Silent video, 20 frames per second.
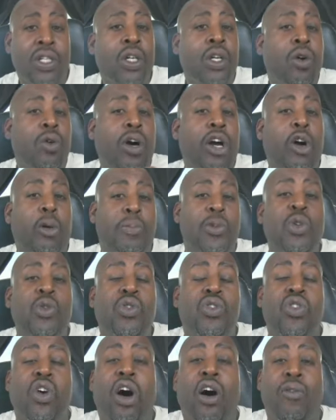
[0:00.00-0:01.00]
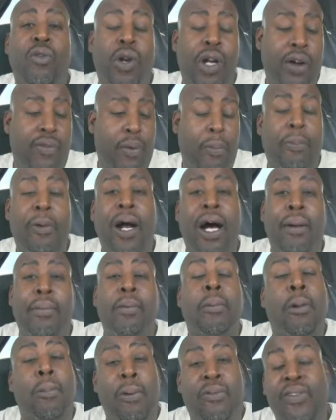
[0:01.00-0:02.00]
will help you solve whatever problem
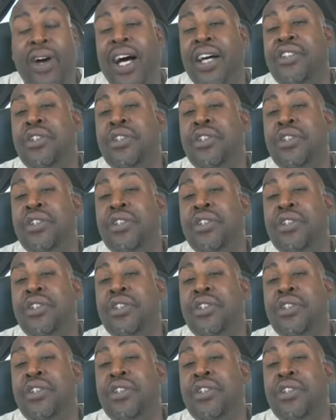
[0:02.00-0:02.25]
or provide